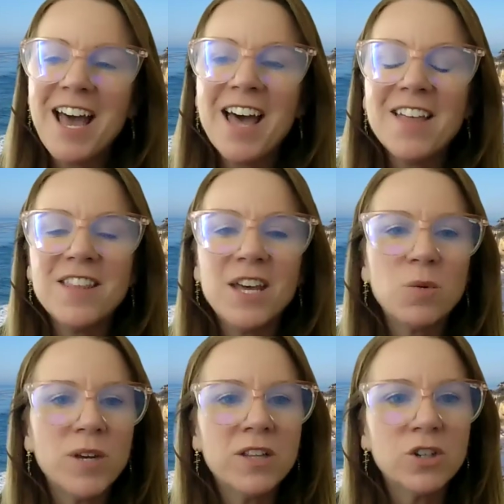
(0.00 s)
And
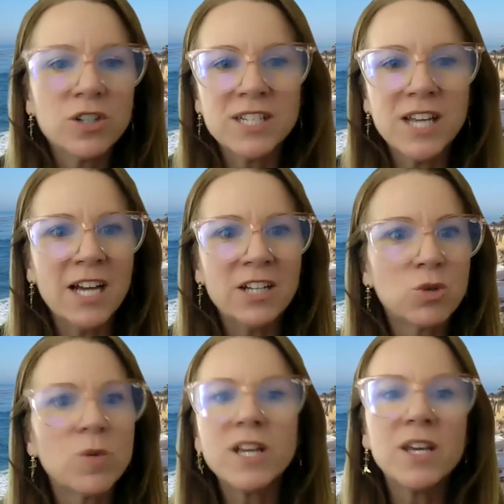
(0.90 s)
then we looked
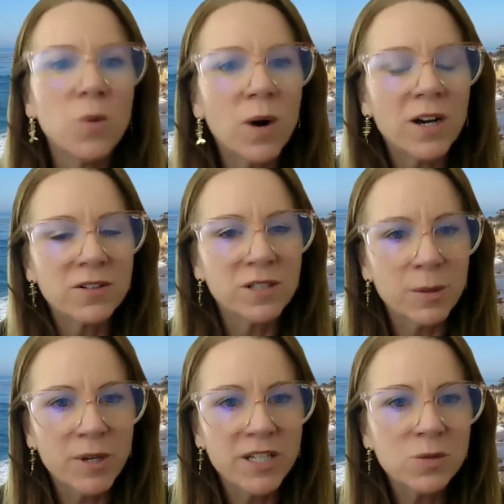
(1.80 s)
at drinking water
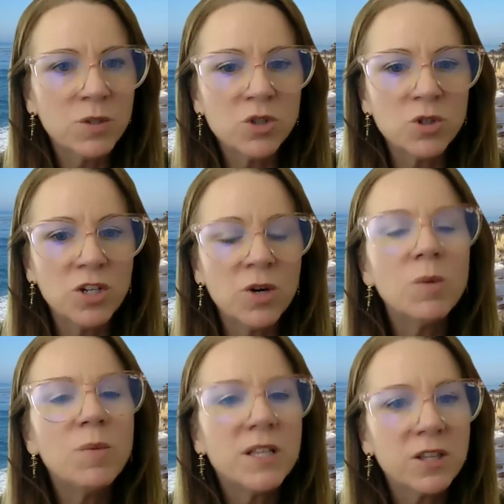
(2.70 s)
limits, which
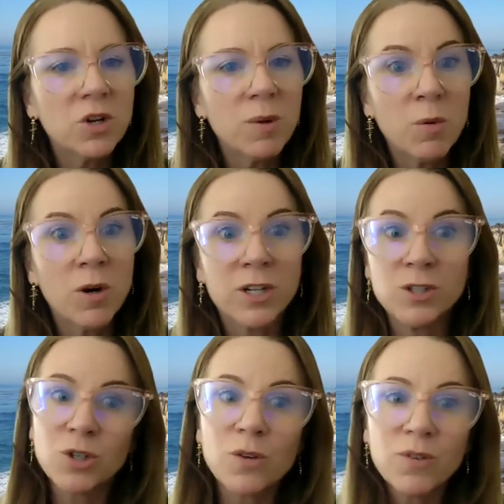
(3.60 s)
would be a little bit more
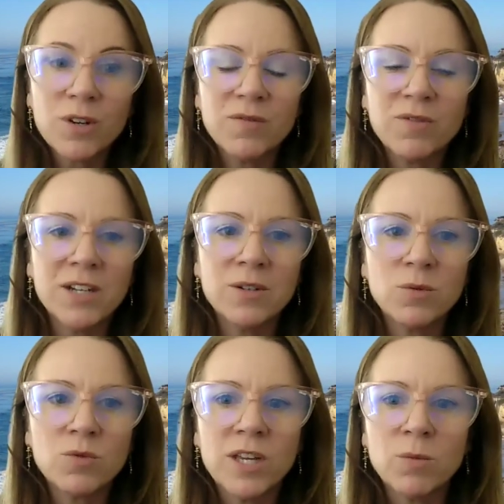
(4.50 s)
conservative
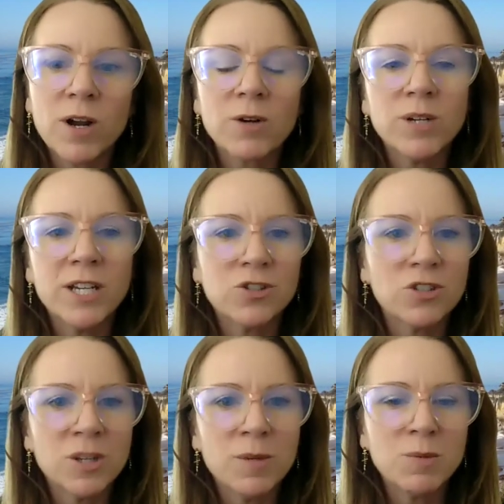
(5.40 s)
than
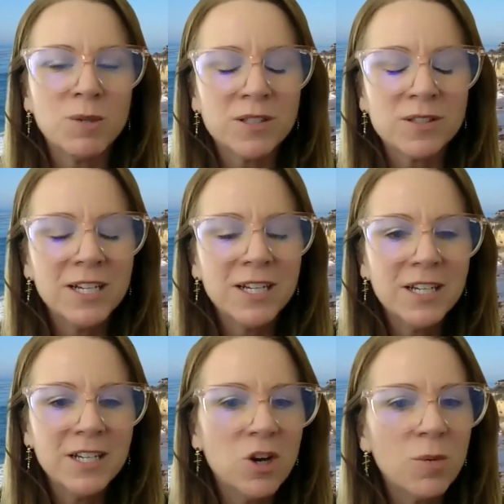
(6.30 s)
recreational limits because
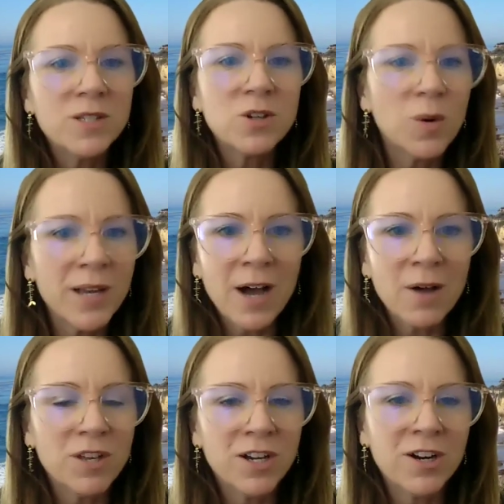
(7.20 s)
nobody's going
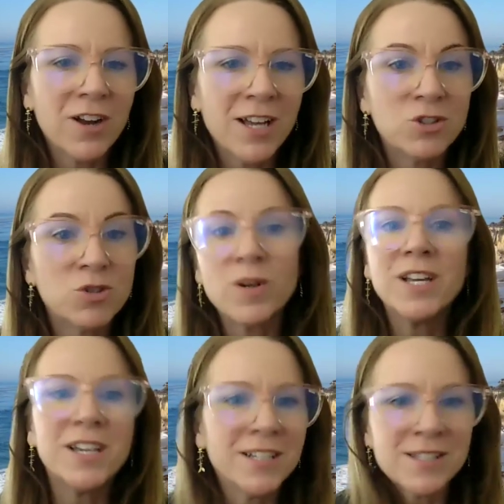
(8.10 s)
out there and
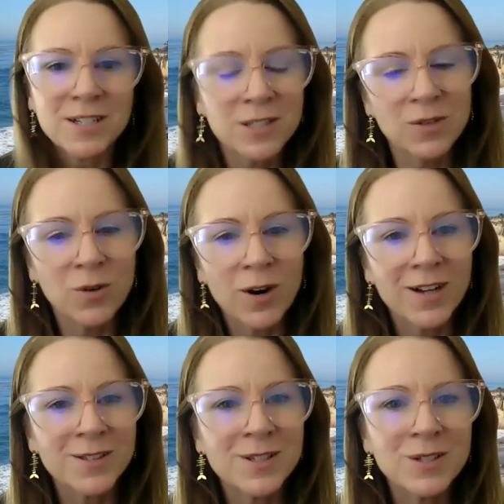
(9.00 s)
drinking
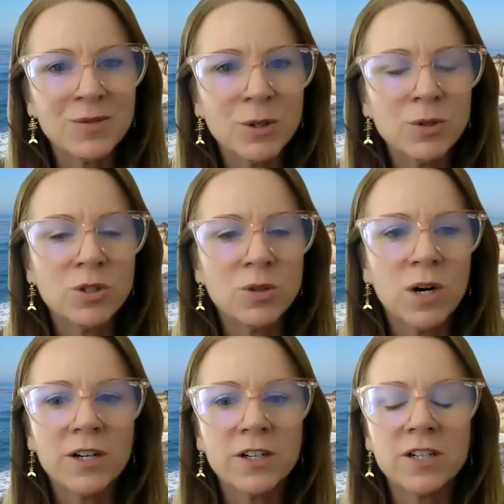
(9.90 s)
64 ounces of ocean
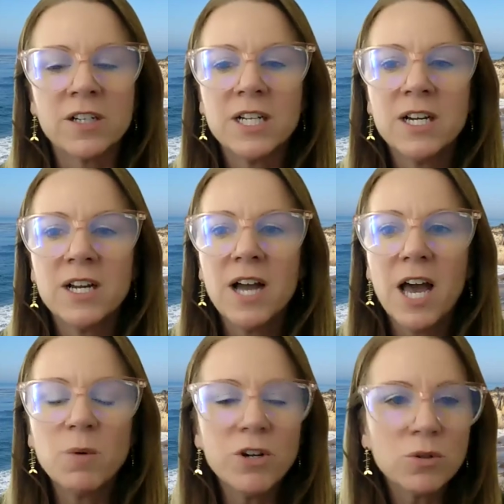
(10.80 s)
water.
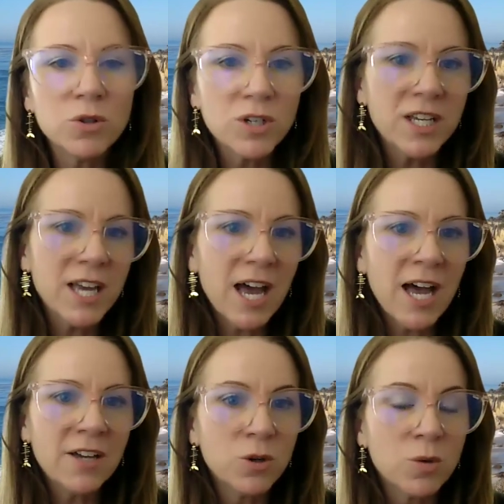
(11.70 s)
And when you're looking
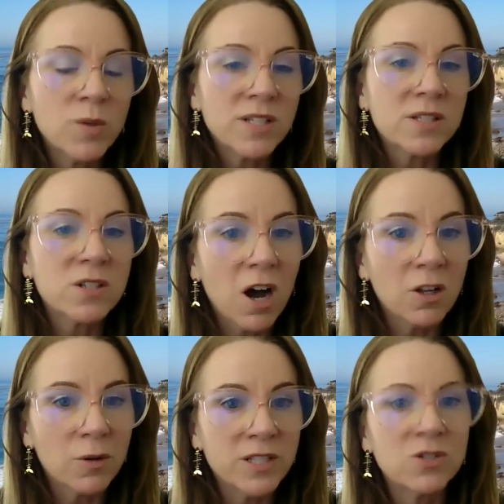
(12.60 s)
at your risk
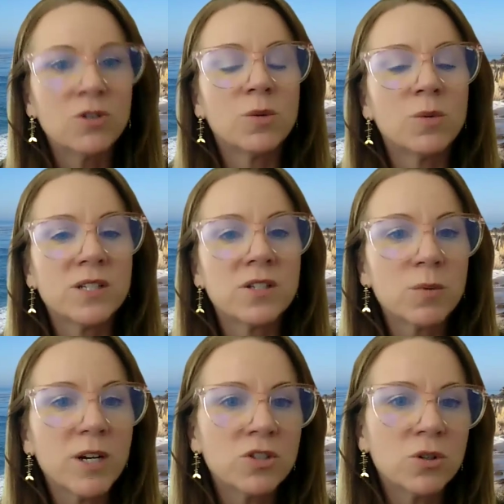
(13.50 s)
tolerance or your
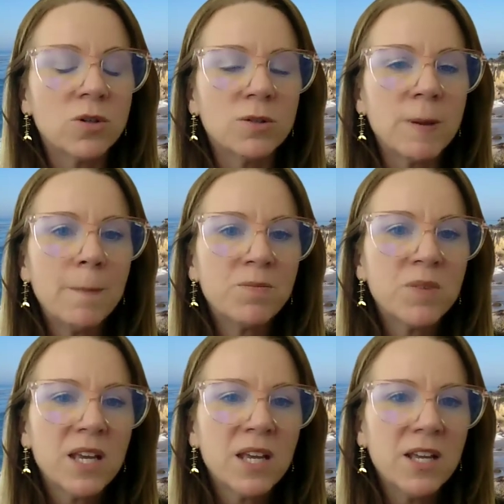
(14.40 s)
risk threshold,
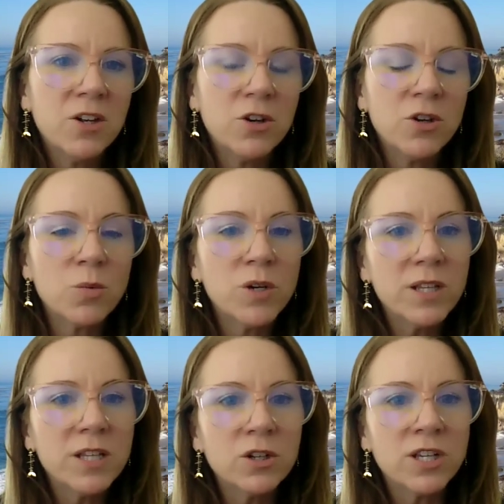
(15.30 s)
you're
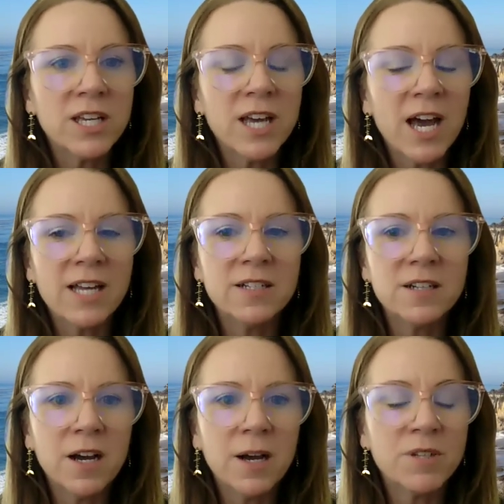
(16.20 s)
really looking at
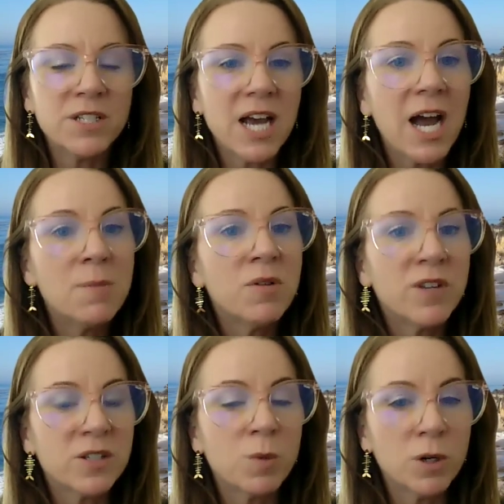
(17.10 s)
the type
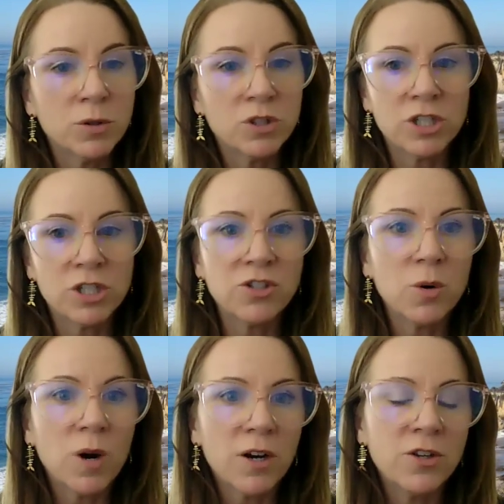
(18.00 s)
of exposure.
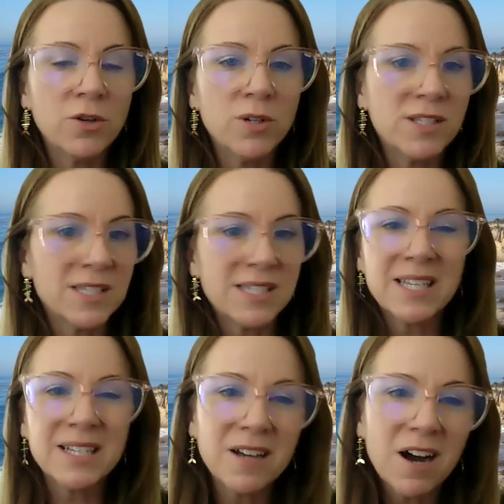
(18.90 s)
So is it
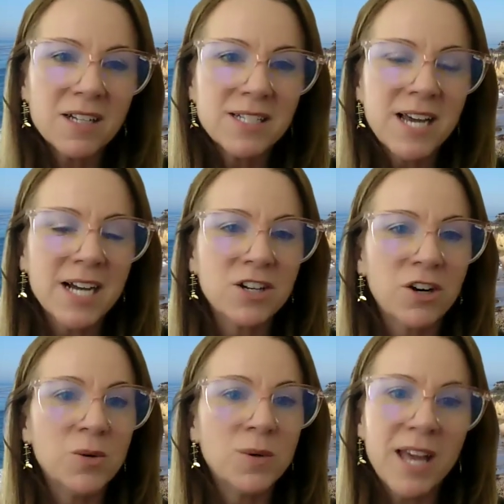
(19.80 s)
skin contact?
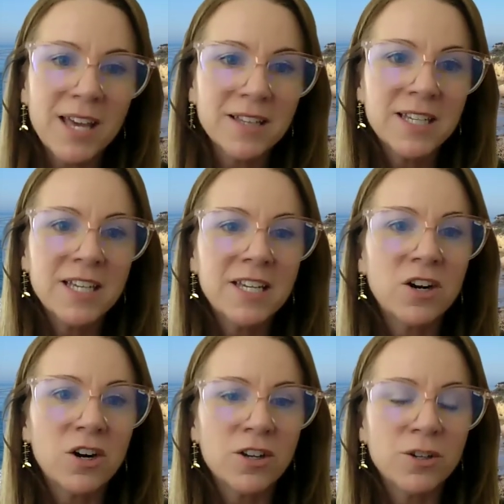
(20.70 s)
Are you inhaling
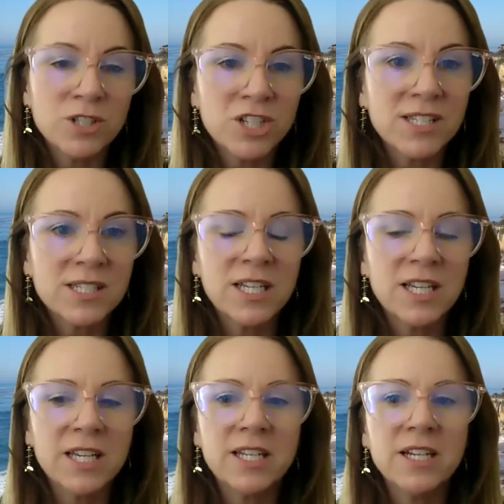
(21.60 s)
it? Are you
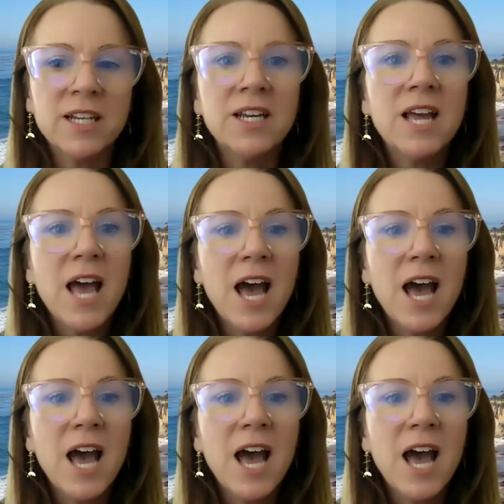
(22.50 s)
ingesting it?